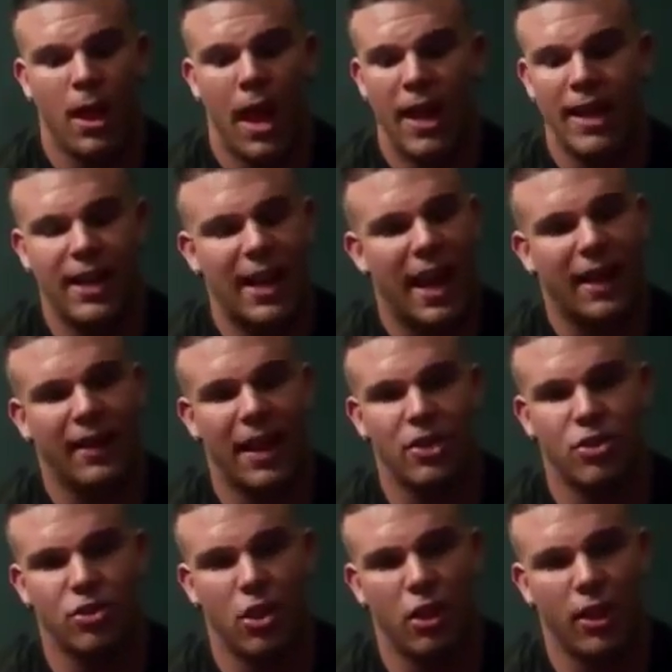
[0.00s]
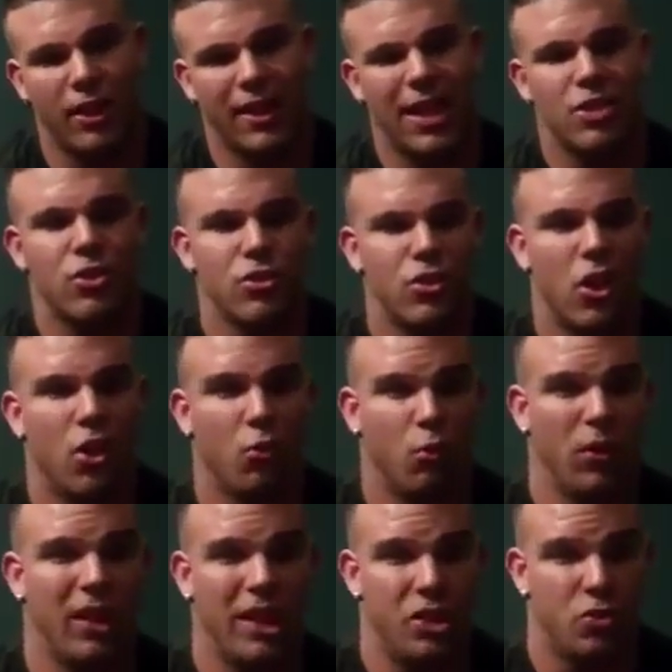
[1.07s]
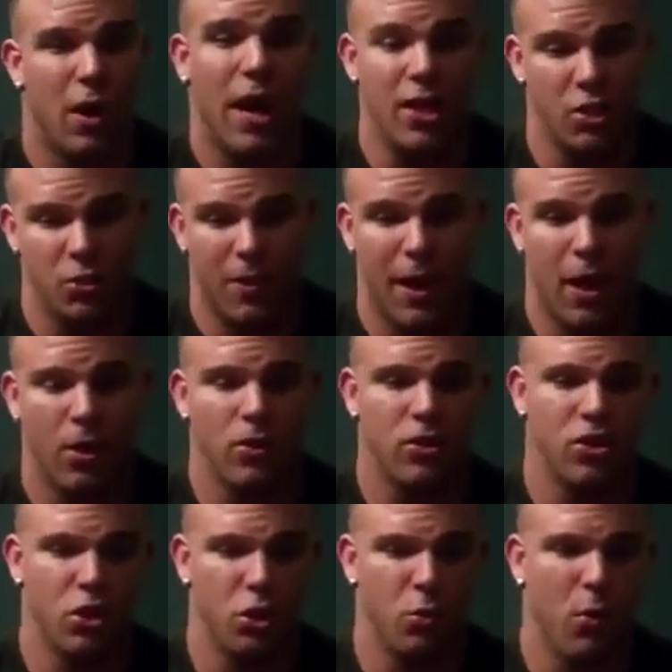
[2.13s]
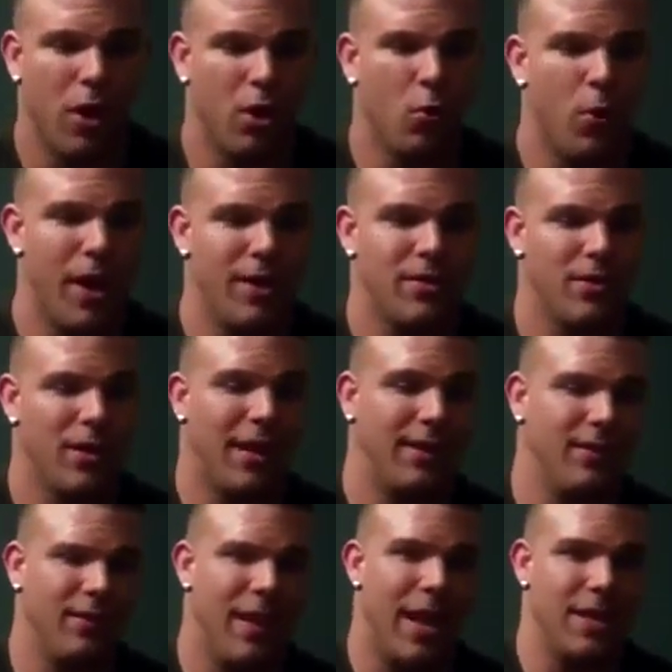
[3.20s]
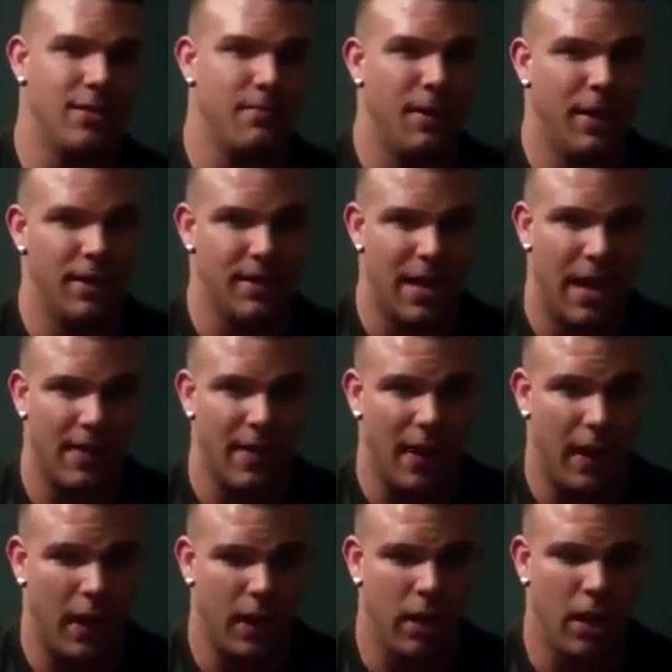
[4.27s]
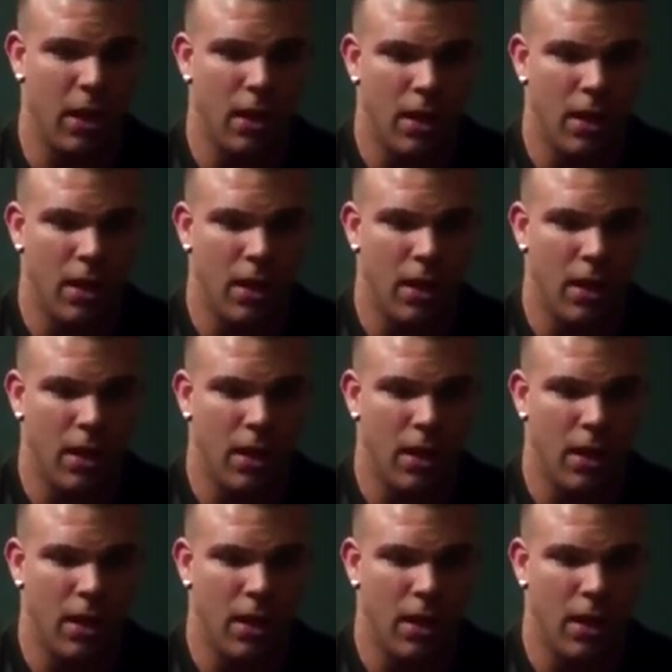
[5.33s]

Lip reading: I didn't add letrozole, and letrozole really dries you out, so you want to wait till like the last minute to add that in.